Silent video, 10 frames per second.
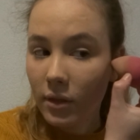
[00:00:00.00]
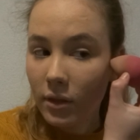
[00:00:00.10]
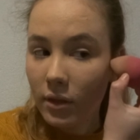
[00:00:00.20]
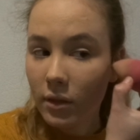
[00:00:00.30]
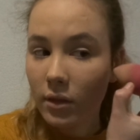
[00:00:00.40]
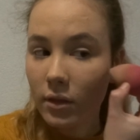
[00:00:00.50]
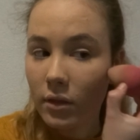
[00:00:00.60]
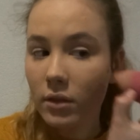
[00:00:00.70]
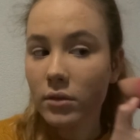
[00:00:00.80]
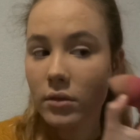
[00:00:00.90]

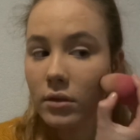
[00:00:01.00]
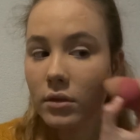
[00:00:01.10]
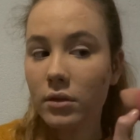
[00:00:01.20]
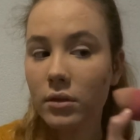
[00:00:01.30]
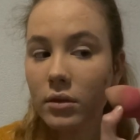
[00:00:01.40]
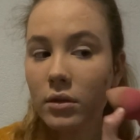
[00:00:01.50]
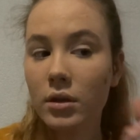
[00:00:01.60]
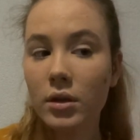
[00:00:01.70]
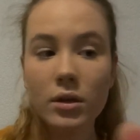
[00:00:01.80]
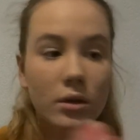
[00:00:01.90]

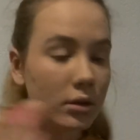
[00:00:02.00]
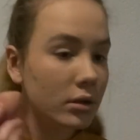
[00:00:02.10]
Nothing is said.